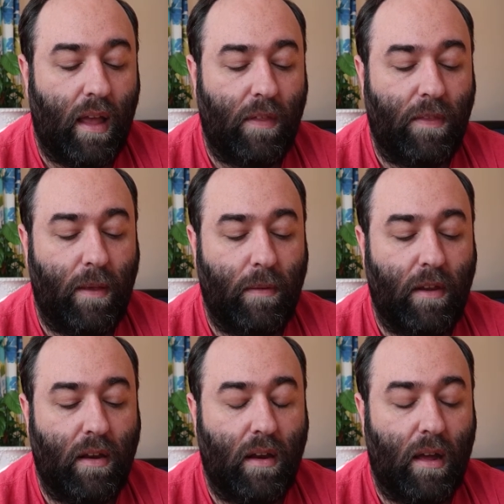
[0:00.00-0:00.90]
and
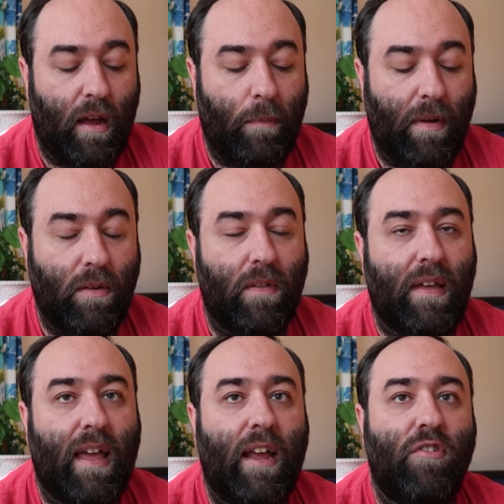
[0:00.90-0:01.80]
then by doing
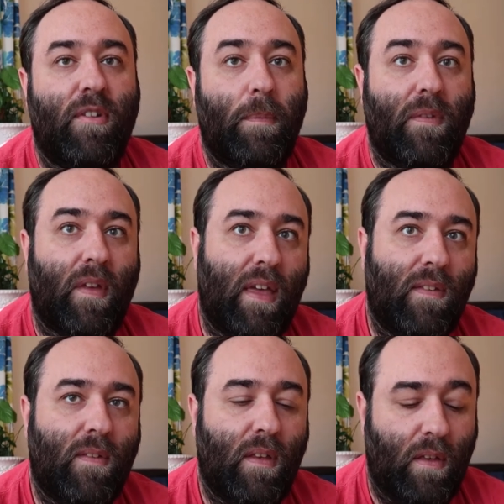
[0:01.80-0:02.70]
like an airship
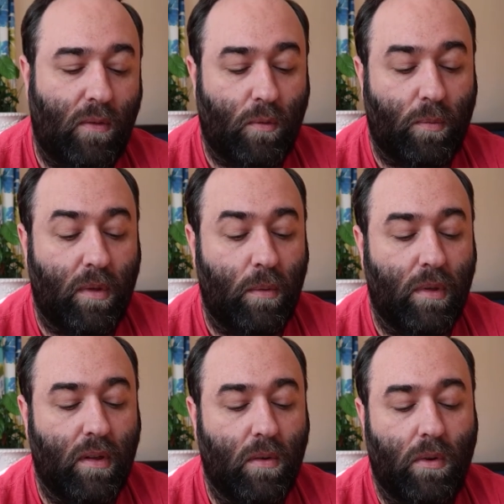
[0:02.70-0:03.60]
slice, it was really,
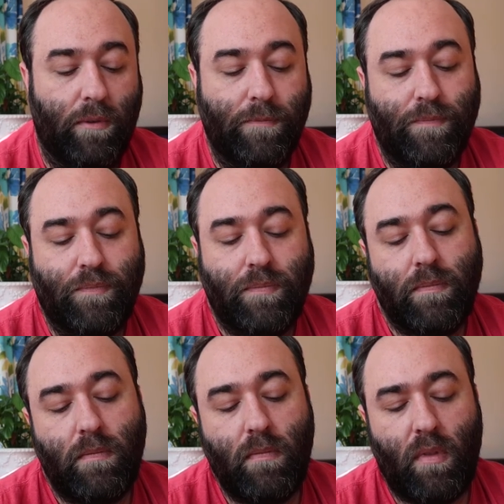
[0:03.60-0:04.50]
really cool.
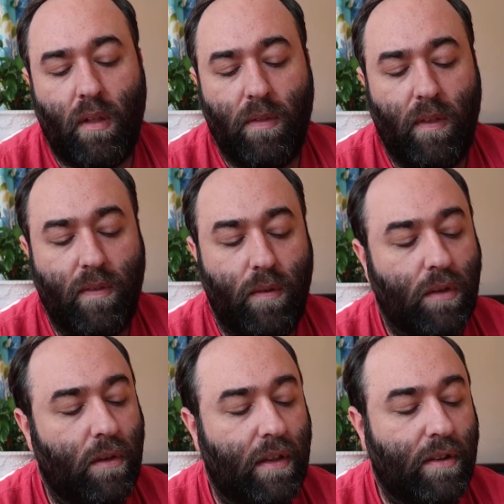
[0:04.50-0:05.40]
Then
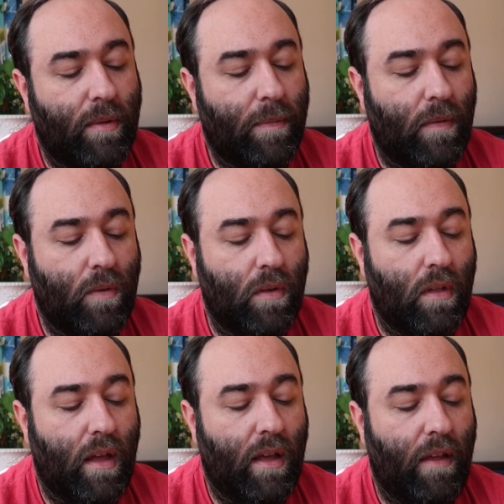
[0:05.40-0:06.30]
Zuko interrupts
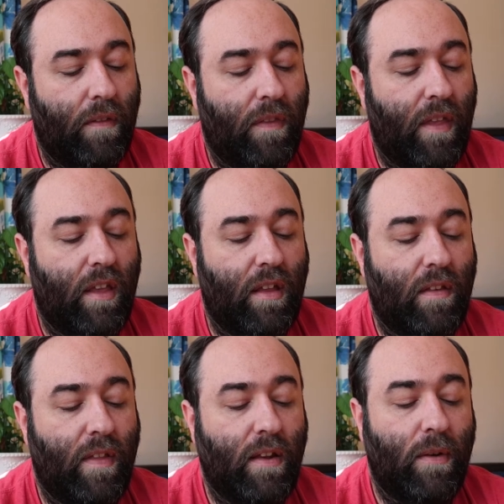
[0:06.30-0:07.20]
Azula, and
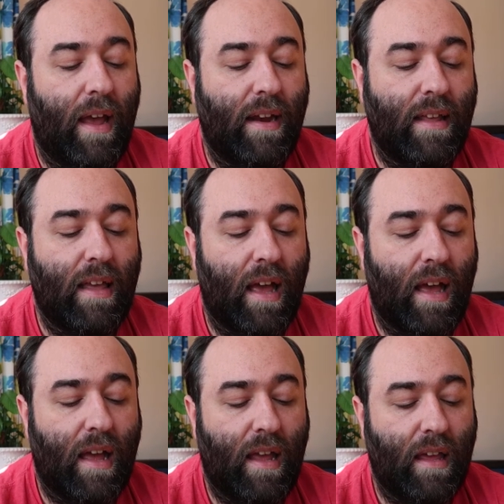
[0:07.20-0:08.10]
then they do it at
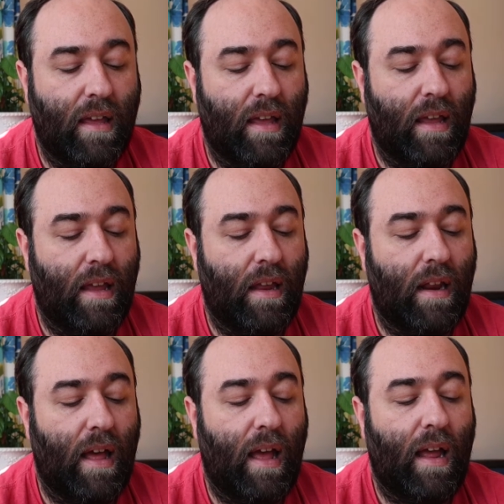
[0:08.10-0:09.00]
Nikai,
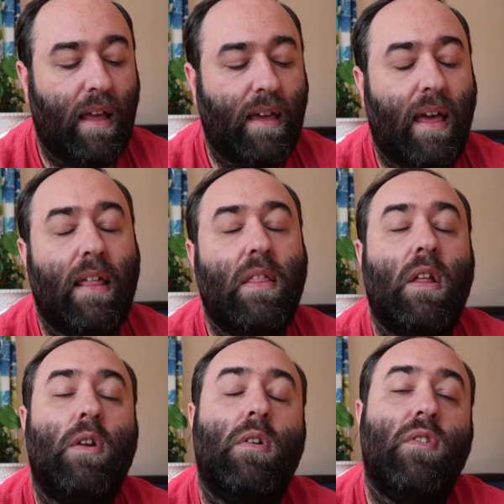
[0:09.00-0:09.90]
and I got
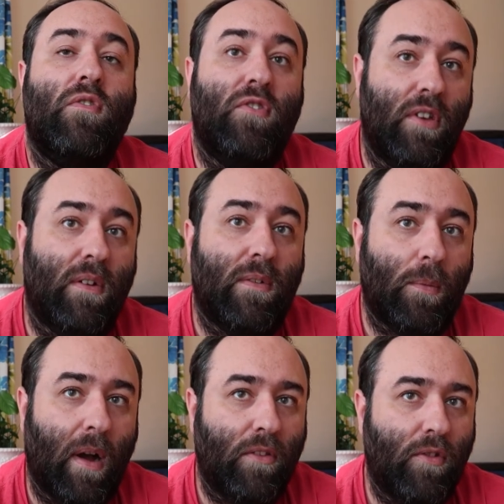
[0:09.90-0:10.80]
literal
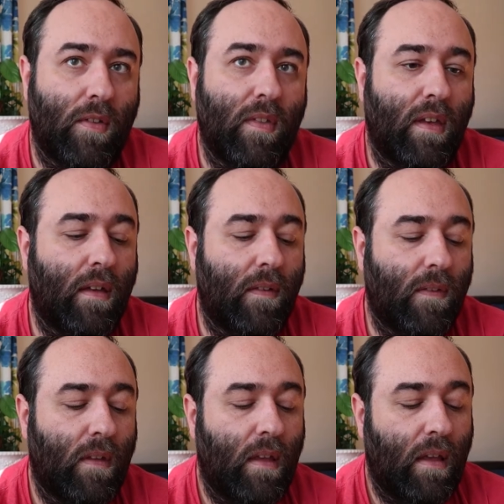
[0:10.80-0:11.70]
chills watching
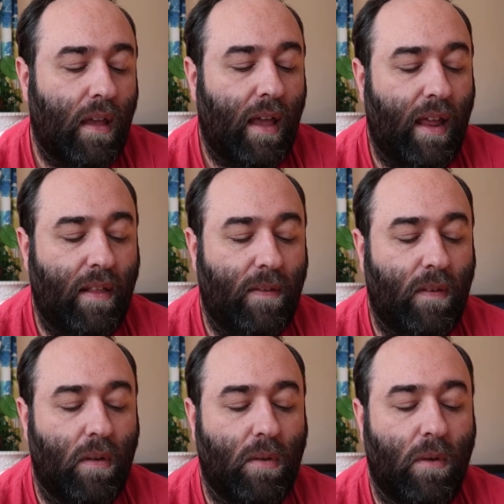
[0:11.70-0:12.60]
this. It is
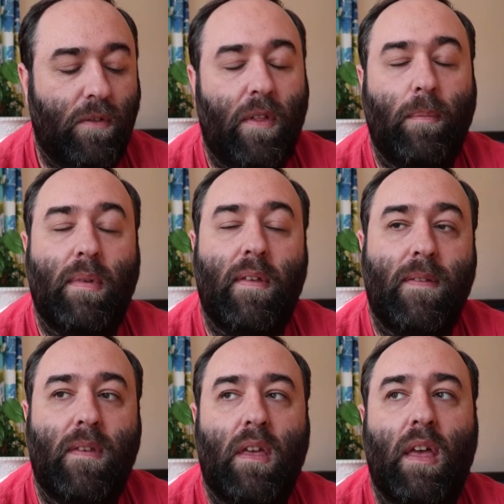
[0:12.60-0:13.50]
so cool, the
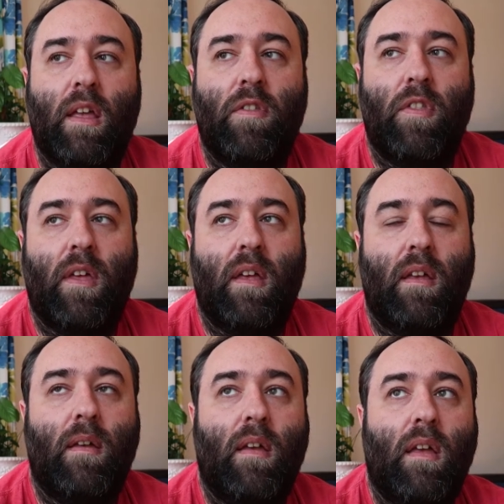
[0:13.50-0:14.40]
music,
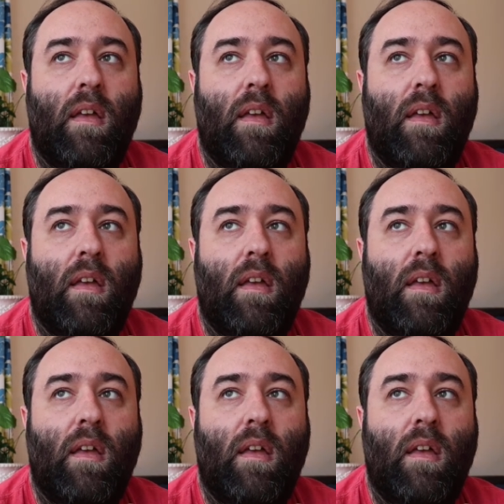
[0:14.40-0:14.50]
the